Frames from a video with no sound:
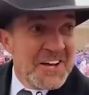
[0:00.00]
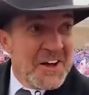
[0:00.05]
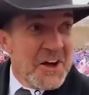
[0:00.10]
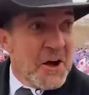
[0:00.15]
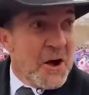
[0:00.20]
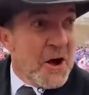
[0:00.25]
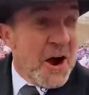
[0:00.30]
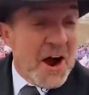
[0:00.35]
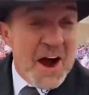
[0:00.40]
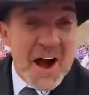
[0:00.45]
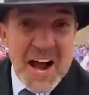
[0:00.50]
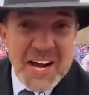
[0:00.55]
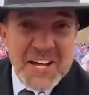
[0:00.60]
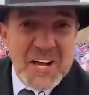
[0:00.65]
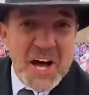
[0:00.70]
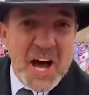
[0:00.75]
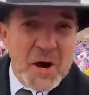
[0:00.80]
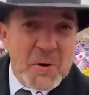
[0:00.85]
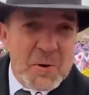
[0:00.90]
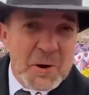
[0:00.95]
And urged
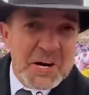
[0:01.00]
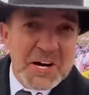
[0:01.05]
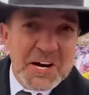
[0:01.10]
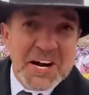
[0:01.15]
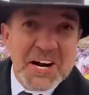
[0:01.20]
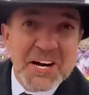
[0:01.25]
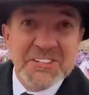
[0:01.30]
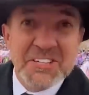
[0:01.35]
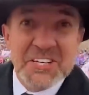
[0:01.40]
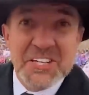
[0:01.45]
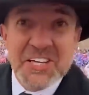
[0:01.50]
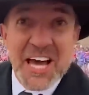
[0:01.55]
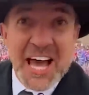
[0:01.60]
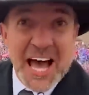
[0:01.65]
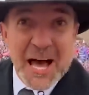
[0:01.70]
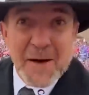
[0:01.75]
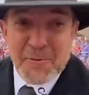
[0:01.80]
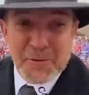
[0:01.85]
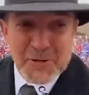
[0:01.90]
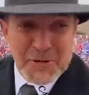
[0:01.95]
supporters to travel to
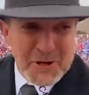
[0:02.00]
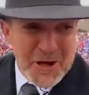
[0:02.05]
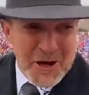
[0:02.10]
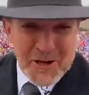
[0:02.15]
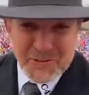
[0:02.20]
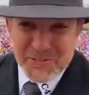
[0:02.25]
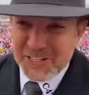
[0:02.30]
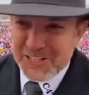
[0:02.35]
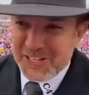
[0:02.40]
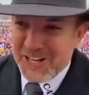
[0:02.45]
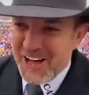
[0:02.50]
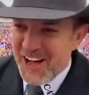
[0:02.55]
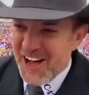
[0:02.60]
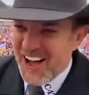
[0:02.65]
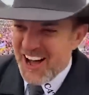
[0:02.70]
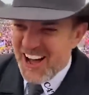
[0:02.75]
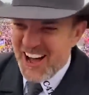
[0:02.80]
Washington with him on January